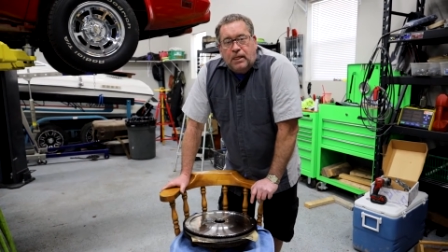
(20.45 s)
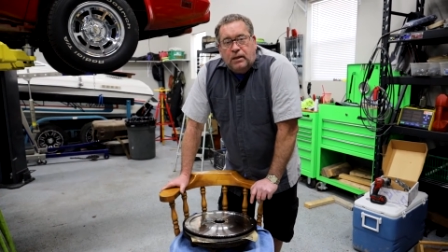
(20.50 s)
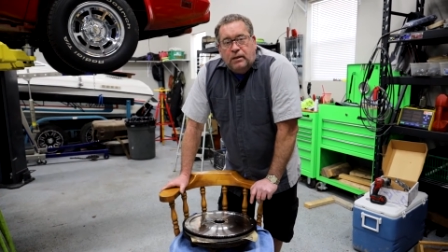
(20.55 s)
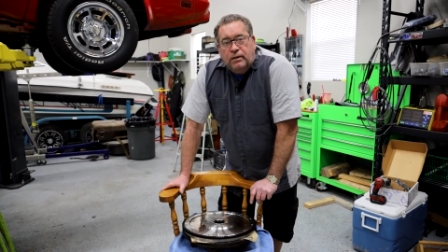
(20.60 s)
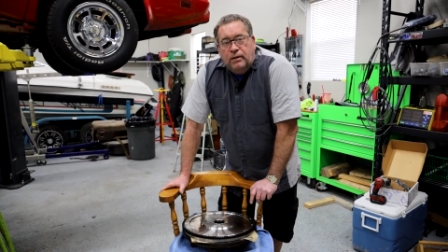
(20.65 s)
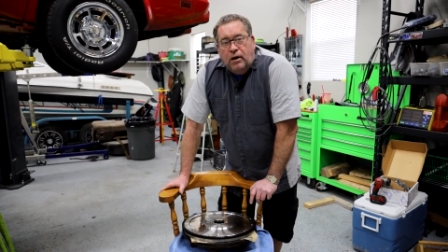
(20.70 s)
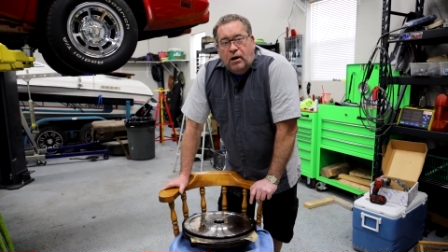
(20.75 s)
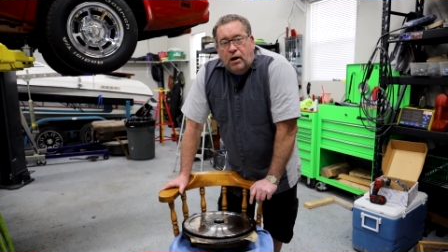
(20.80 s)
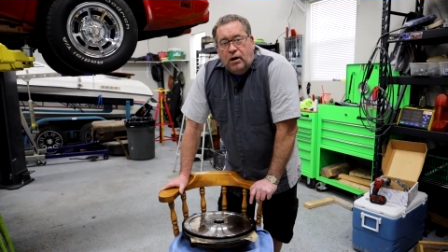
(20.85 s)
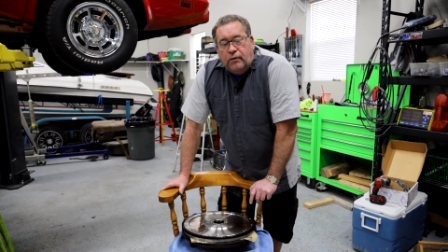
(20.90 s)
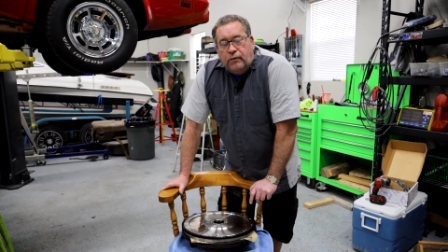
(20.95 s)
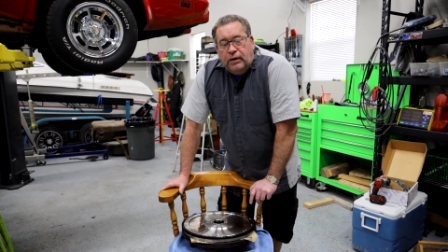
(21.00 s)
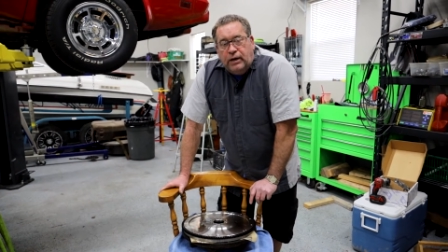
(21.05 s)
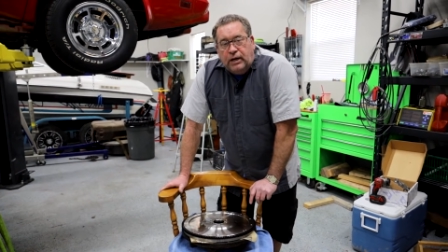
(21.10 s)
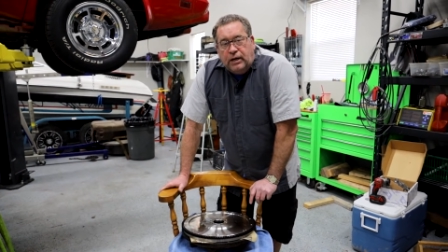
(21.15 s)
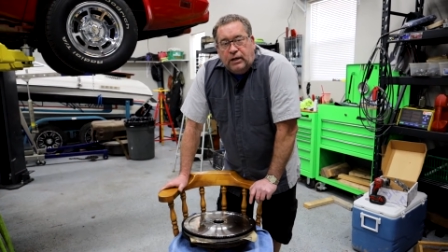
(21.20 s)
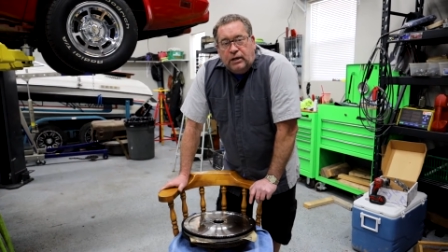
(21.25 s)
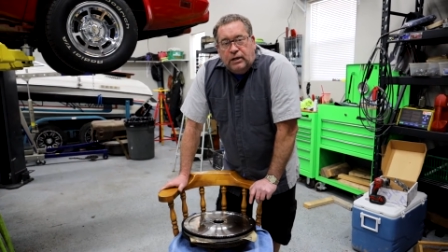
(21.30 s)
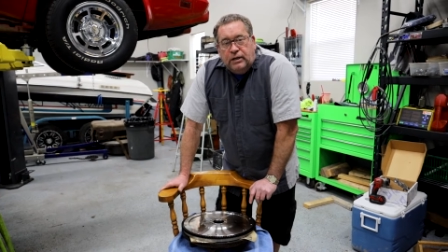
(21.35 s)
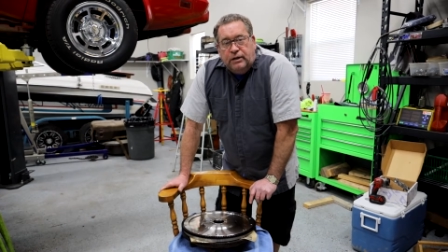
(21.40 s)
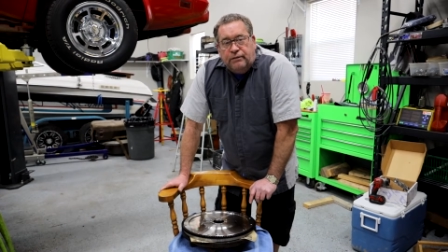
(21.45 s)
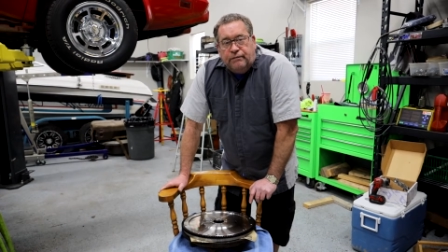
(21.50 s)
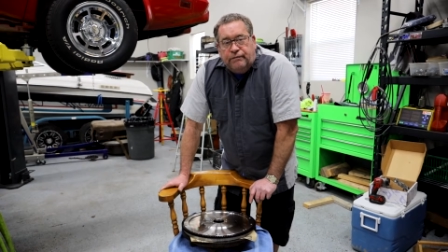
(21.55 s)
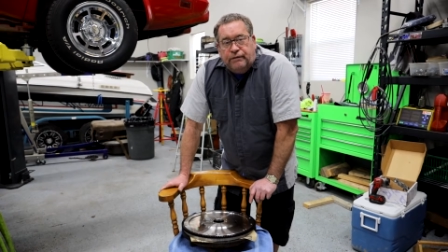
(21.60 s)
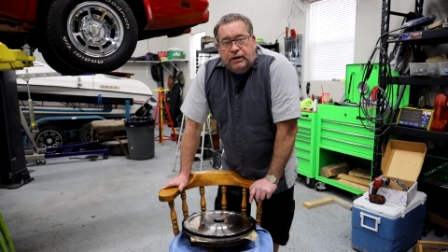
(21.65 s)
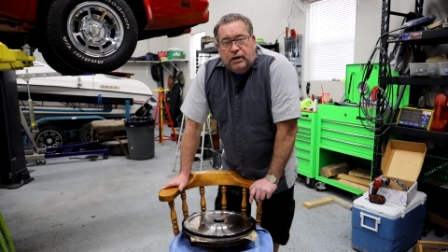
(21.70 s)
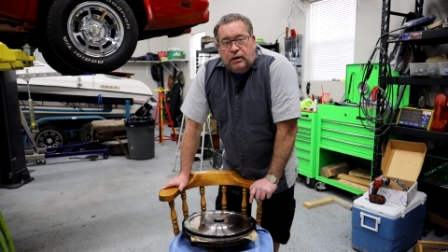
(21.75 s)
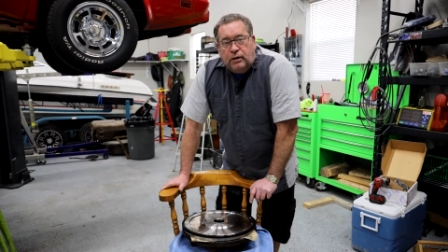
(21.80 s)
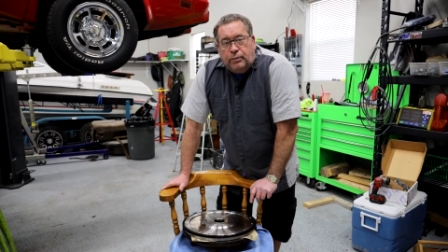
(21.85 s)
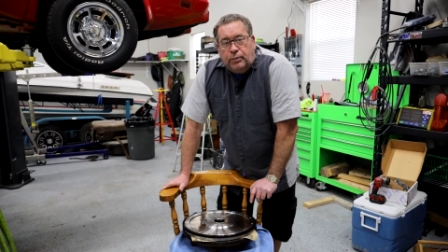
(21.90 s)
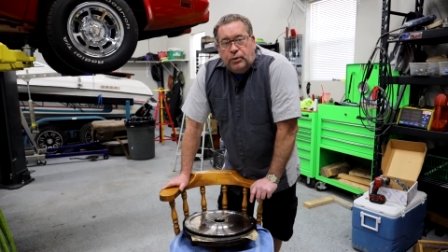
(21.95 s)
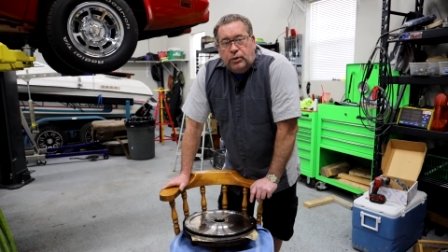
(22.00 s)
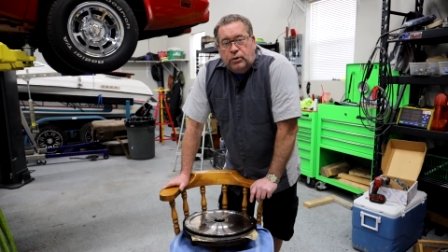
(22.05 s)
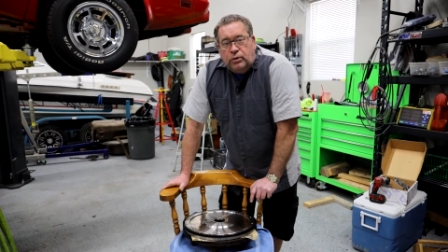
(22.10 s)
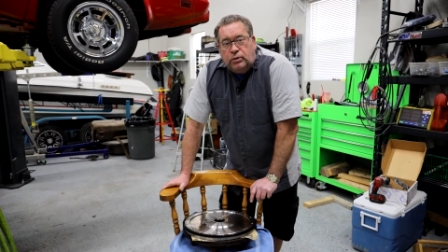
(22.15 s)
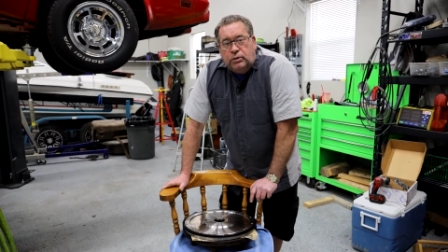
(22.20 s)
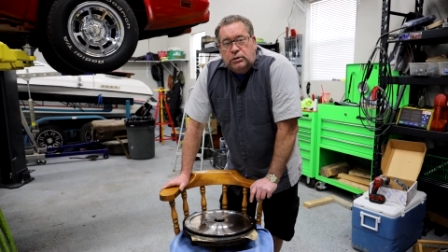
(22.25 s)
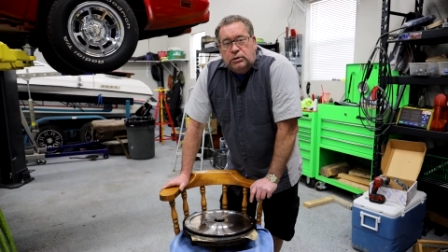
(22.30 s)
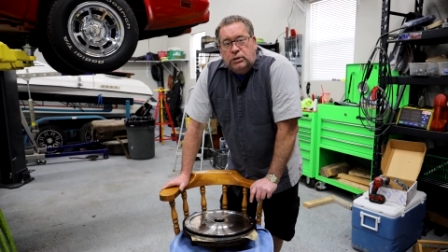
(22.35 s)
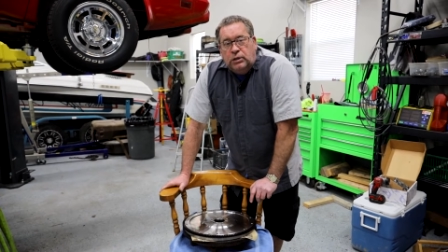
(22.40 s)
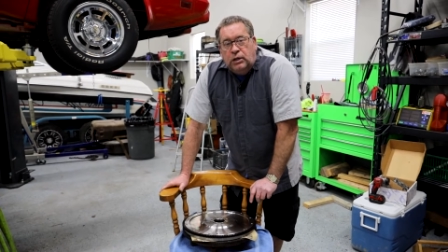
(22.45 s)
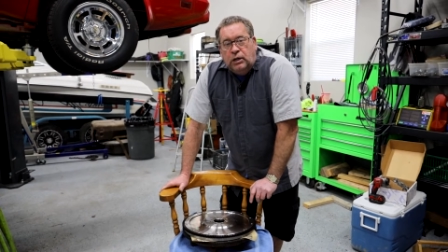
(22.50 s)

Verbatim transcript: not readily available.